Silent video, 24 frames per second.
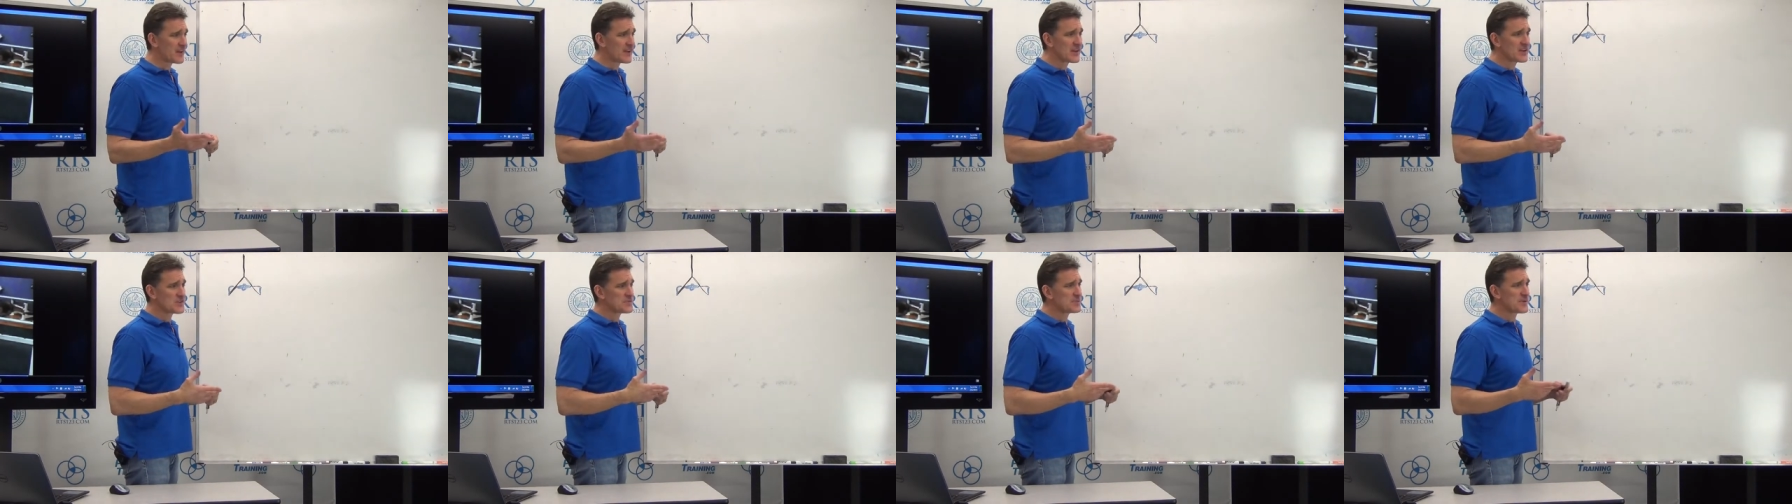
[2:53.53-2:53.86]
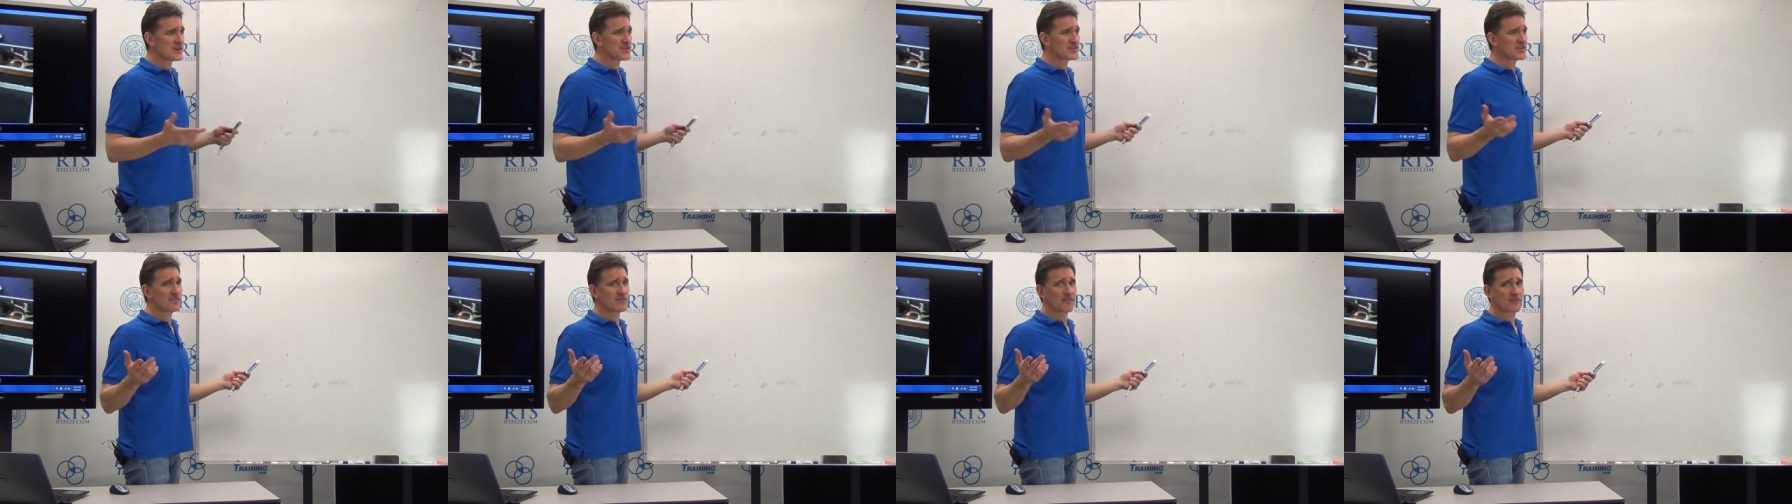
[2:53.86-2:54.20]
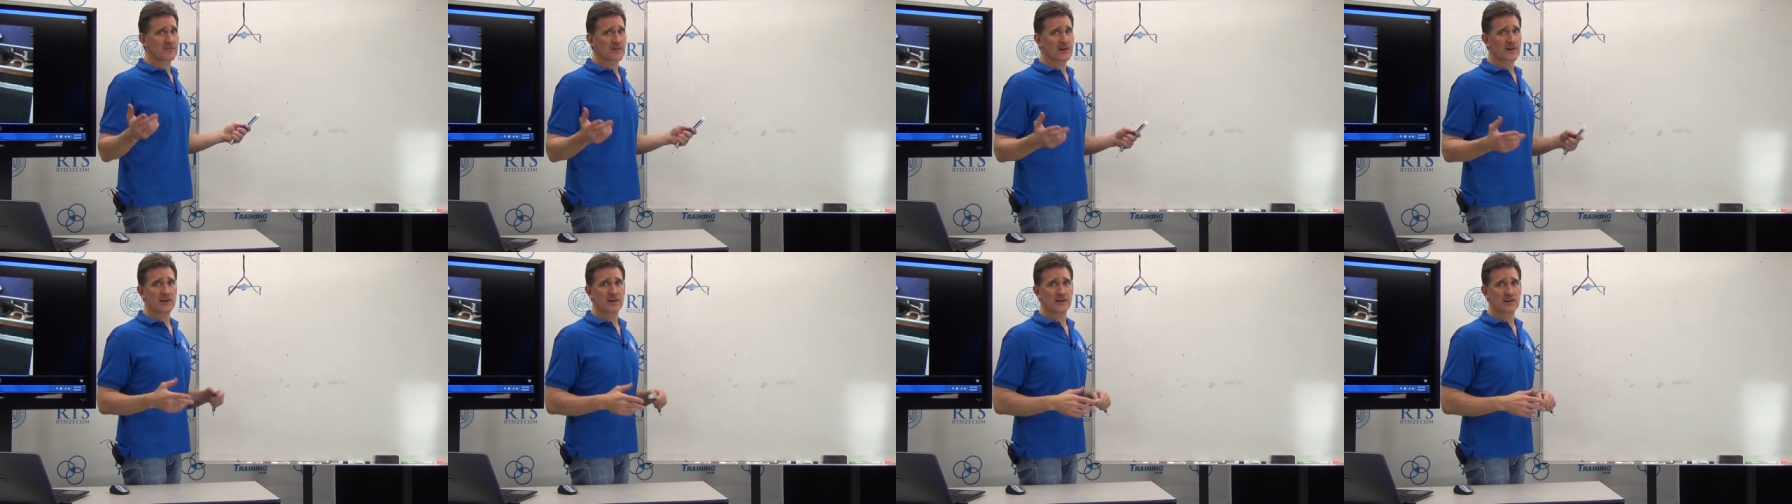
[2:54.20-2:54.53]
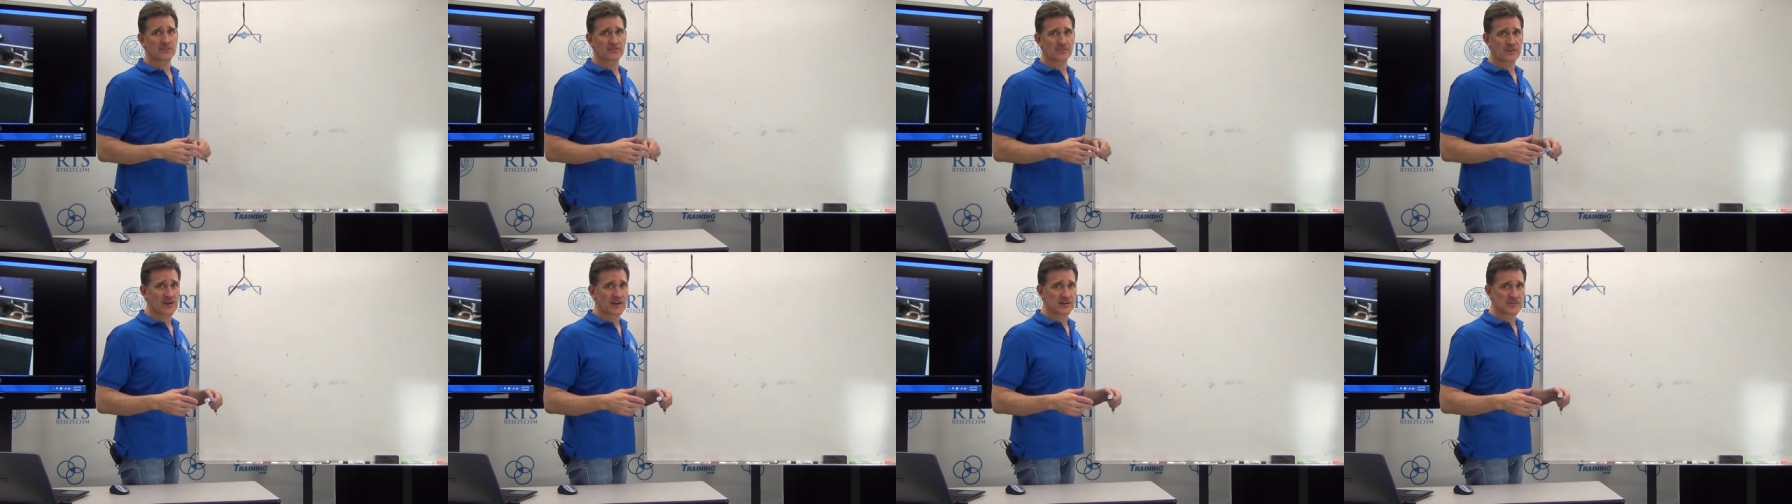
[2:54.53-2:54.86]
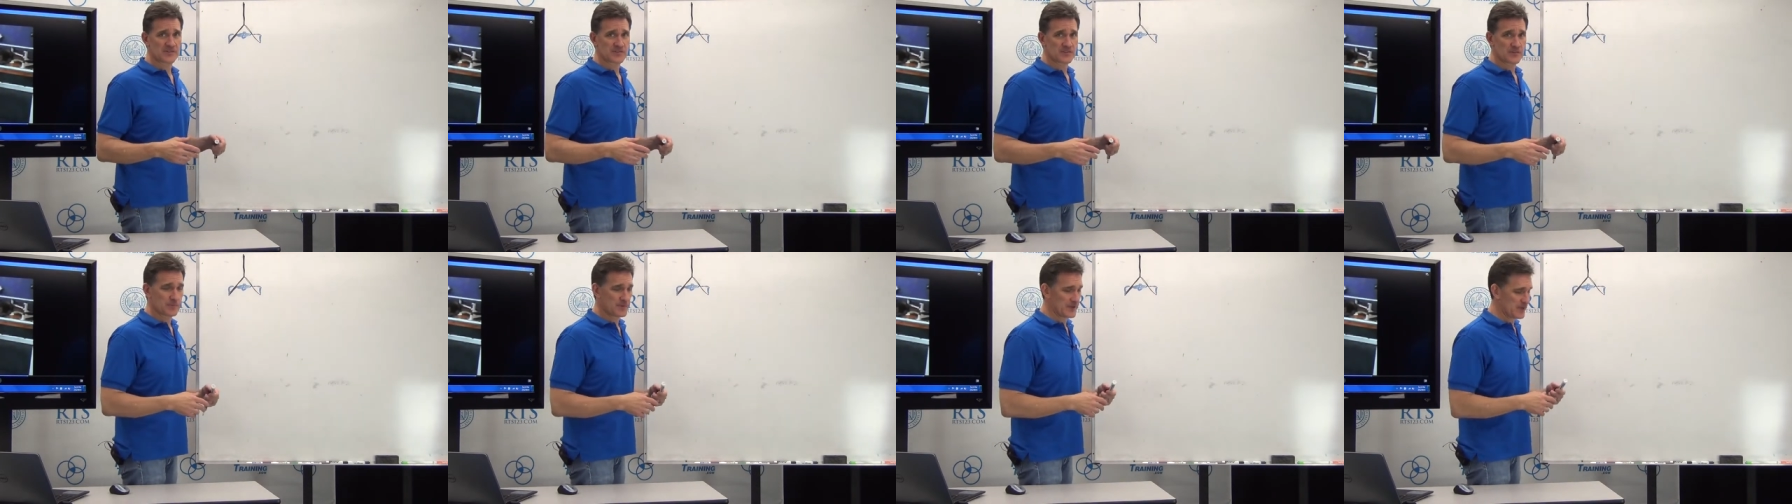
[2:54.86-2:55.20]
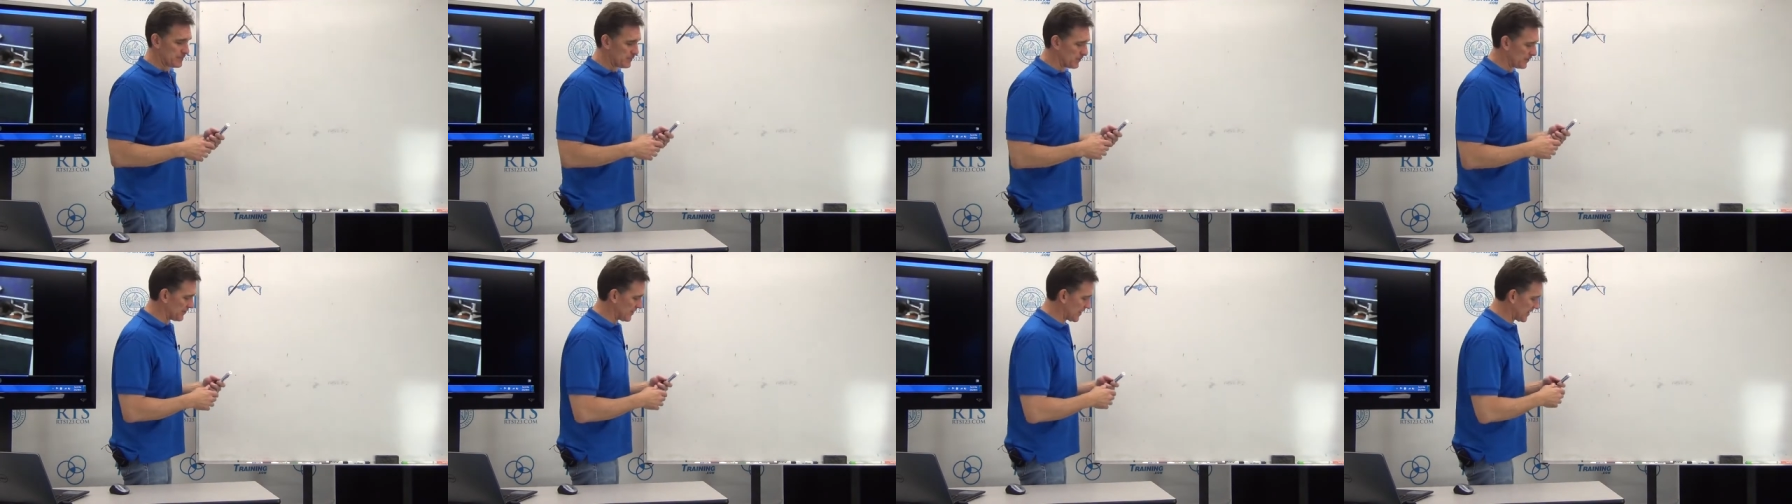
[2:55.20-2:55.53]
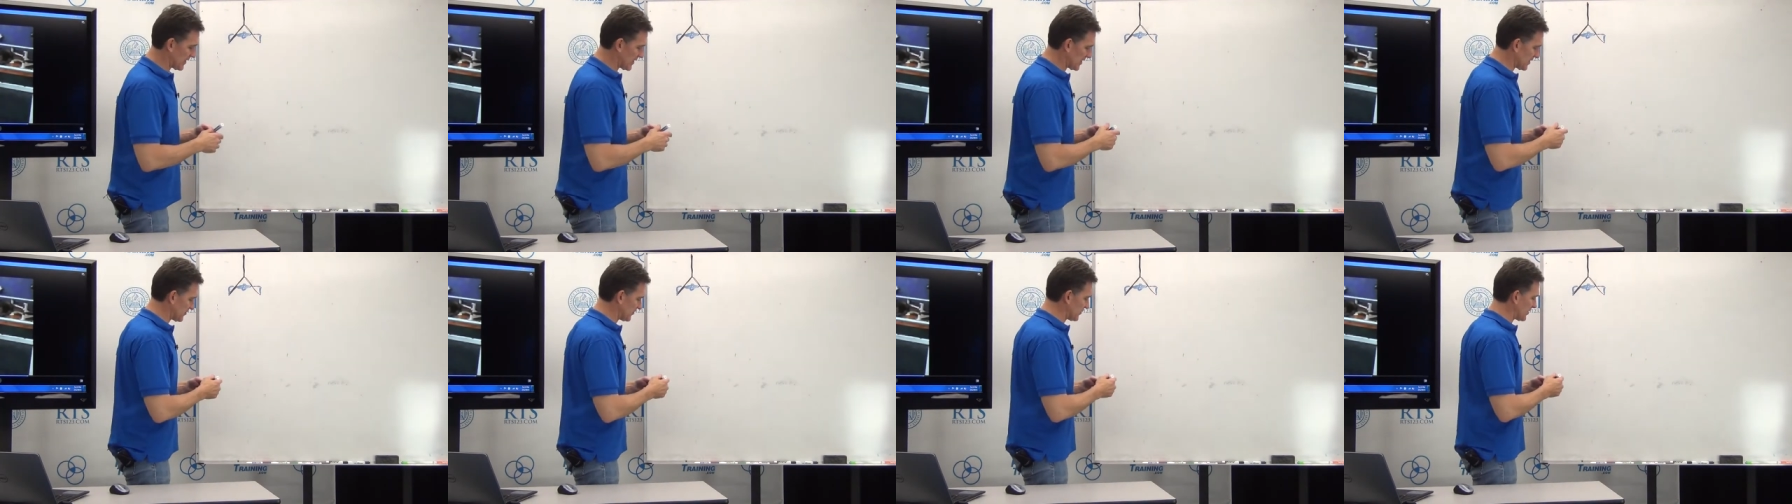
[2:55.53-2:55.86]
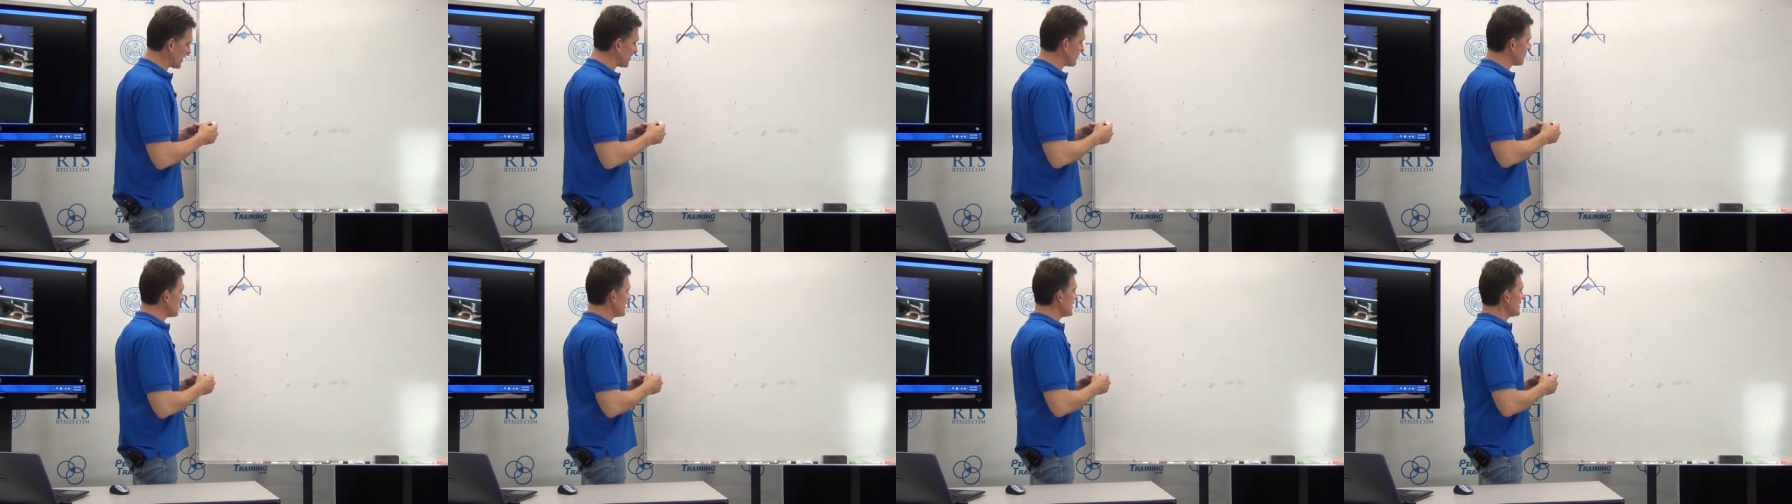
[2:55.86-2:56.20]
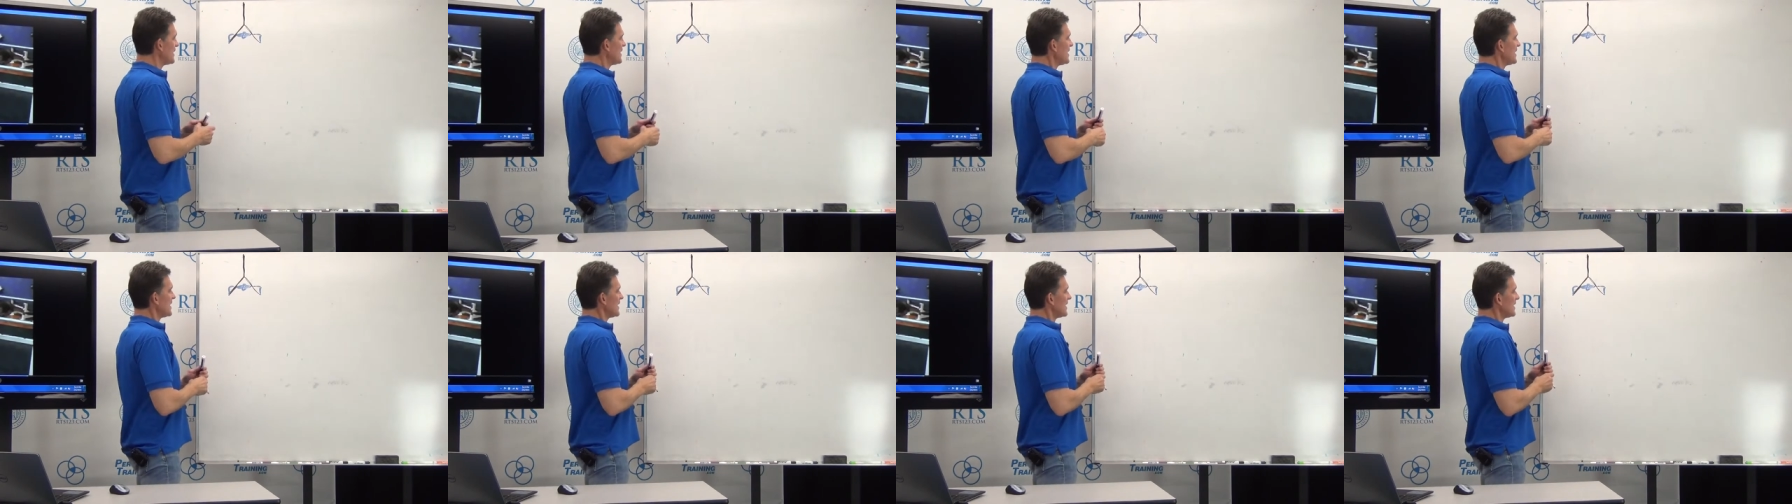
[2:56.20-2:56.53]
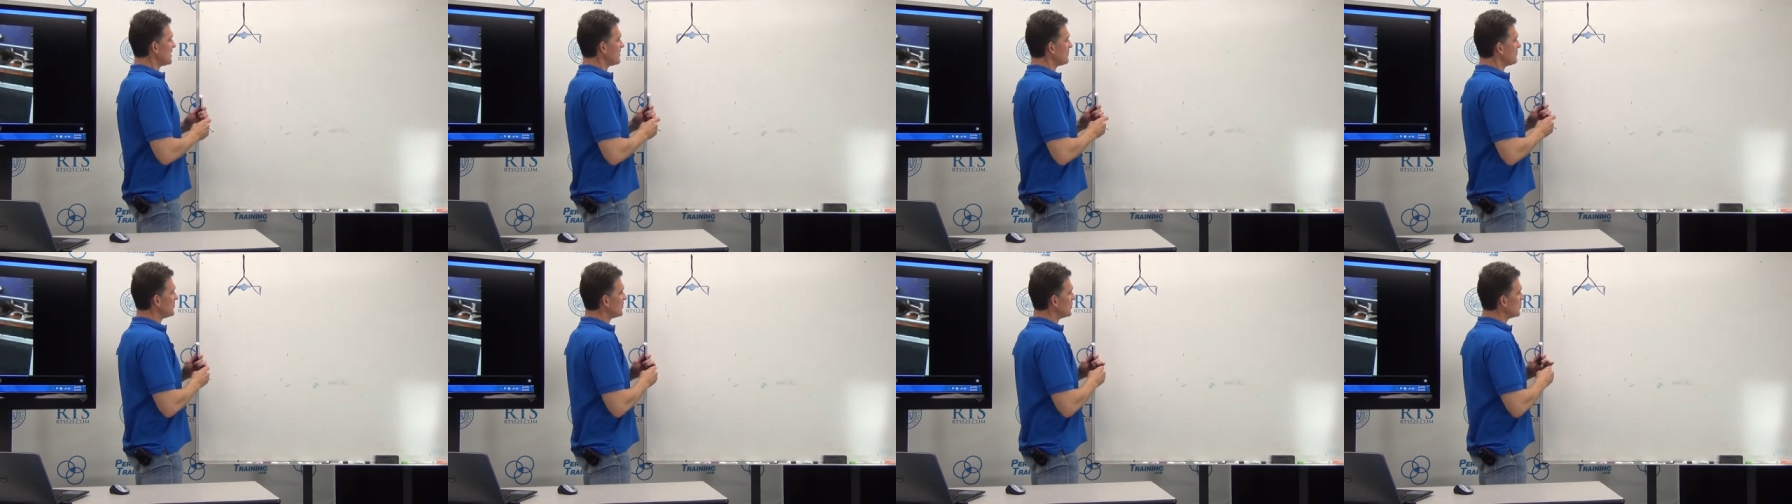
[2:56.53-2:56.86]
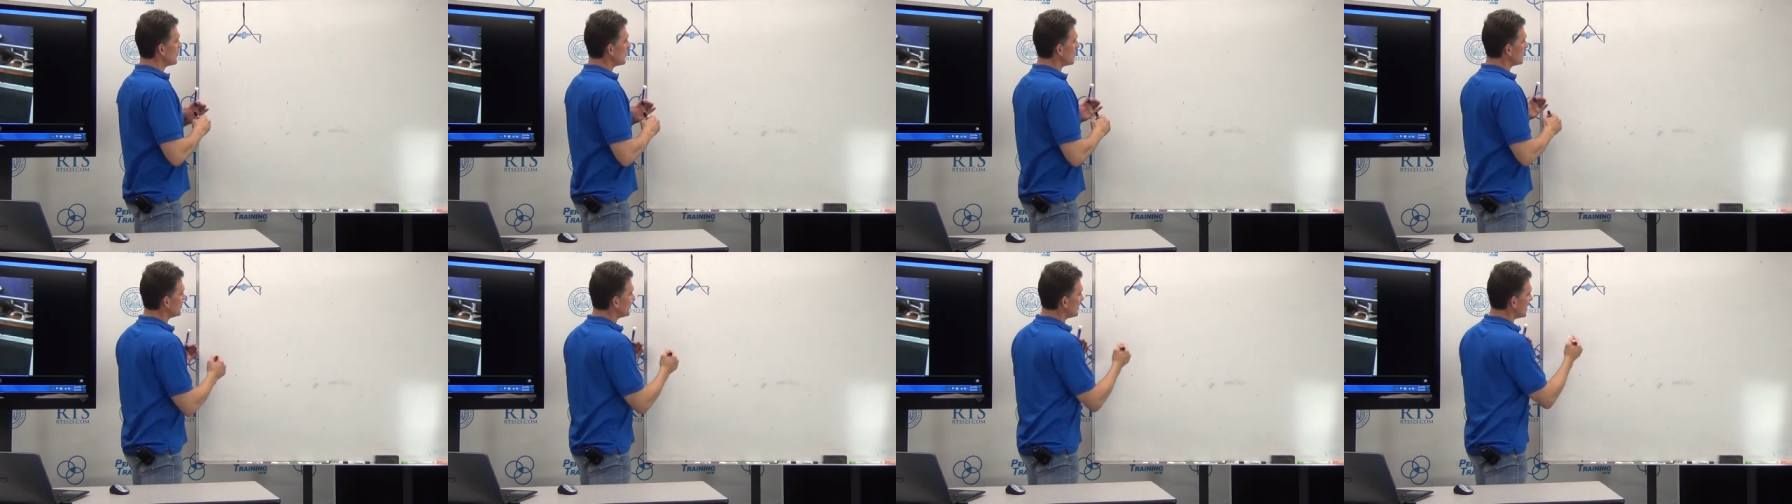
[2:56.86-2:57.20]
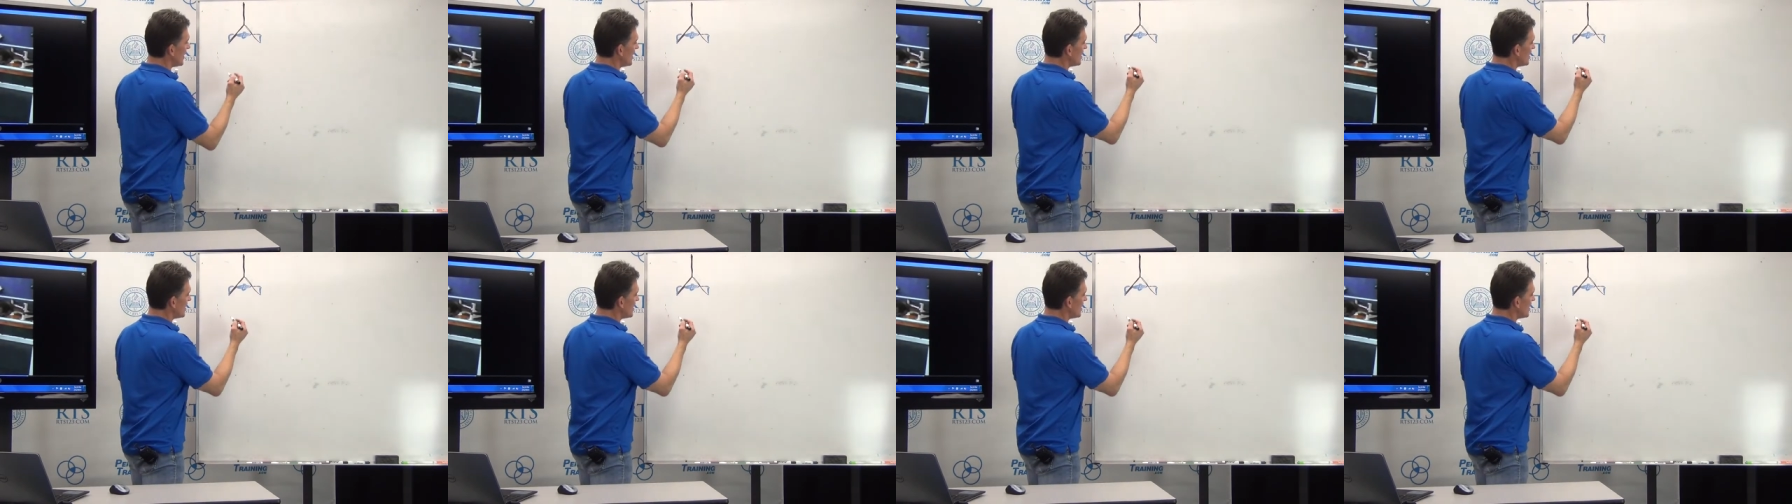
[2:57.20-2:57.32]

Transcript: especially for varying sizes of people and that kind of stuff. If you were to